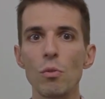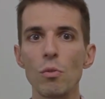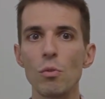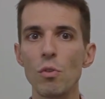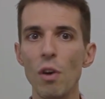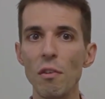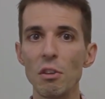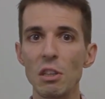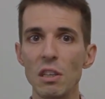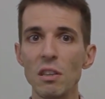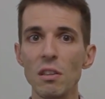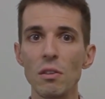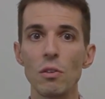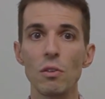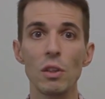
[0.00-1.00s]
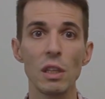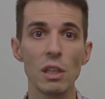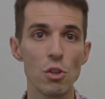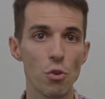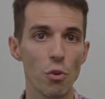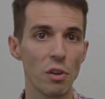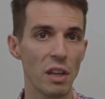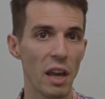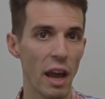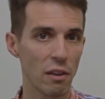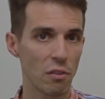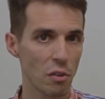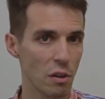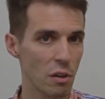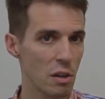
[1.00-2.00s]
Gravity naturally
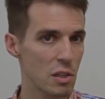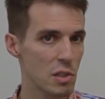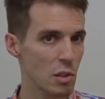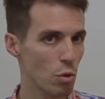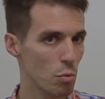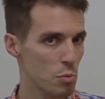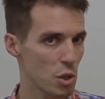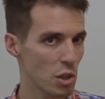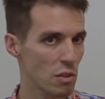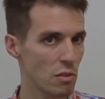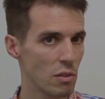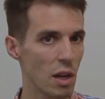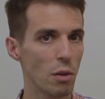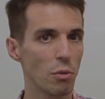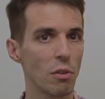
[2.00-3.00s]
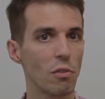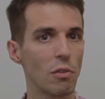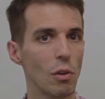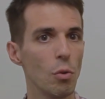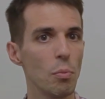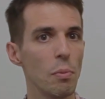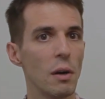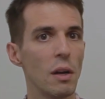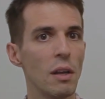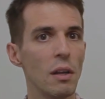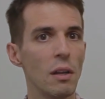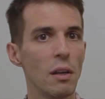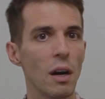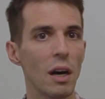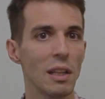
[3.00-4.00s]
accelerates an object down a slope,
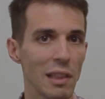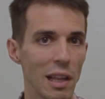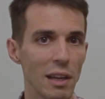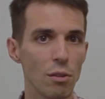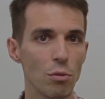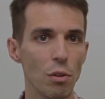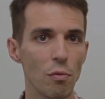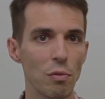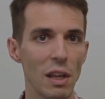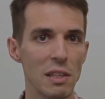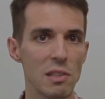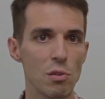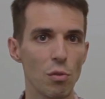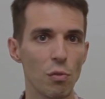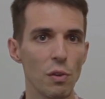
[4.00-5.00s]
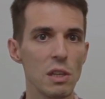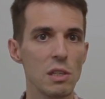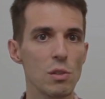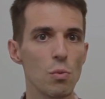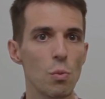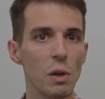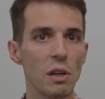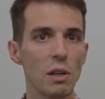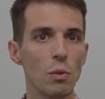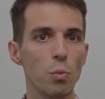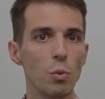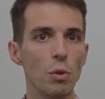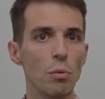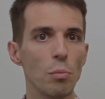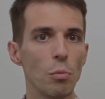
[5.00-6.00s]
unlike on a flat surface where it
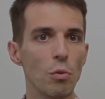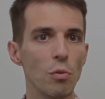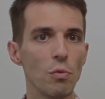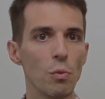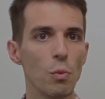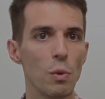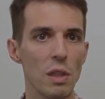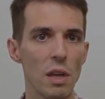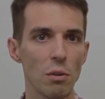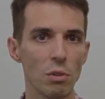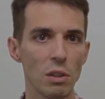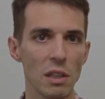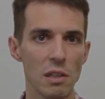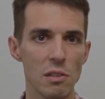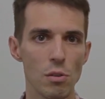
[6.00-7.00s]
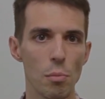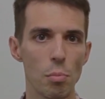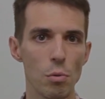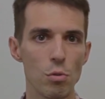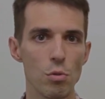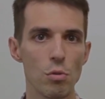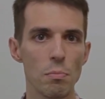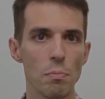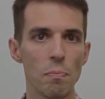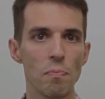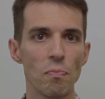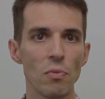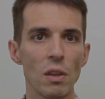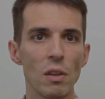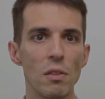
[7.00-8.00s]
wouldn't move without an extra push.
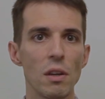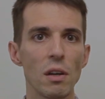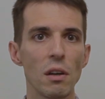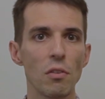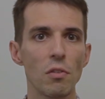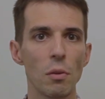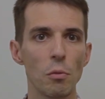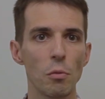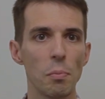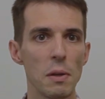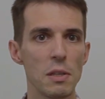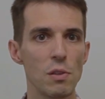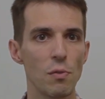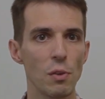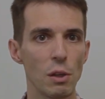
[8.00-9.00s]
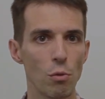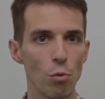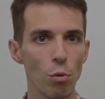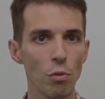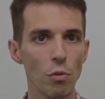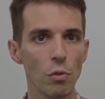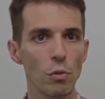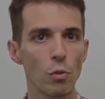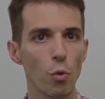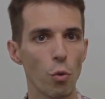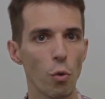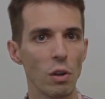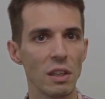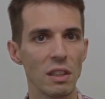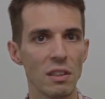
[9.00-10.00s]
There are some specific rules to
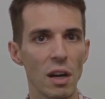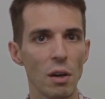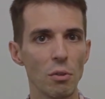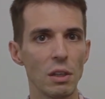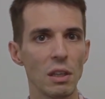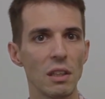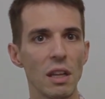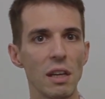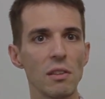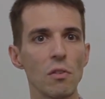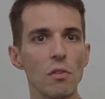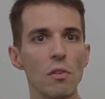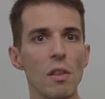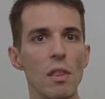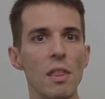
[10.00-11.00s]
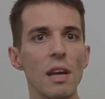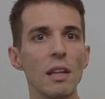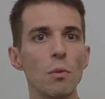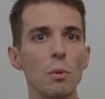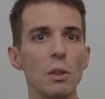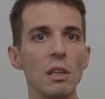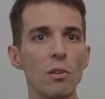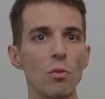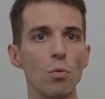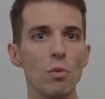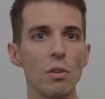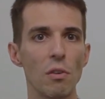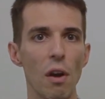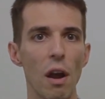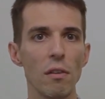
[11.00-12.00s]
rolling down inclines that we need to
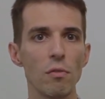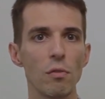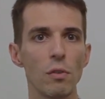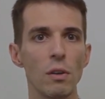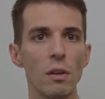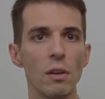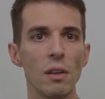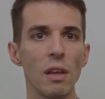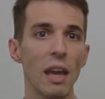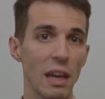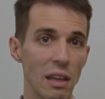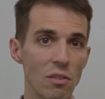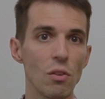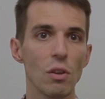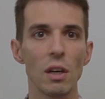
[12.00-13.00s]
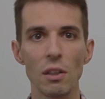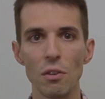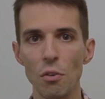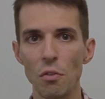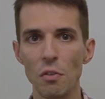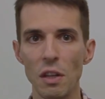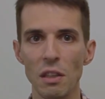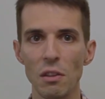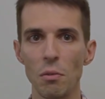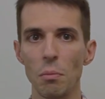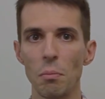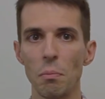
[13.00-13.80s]
derive and understand.